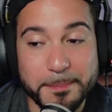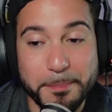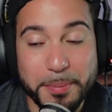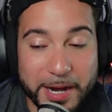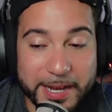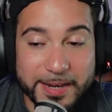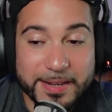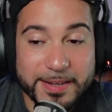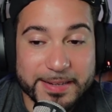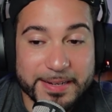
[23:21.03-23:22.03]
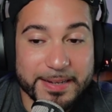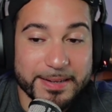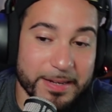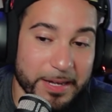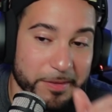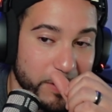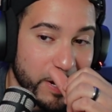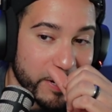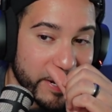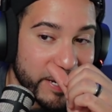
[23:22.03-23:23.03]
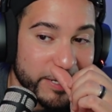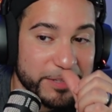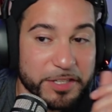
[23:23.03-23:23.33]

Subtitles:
But again,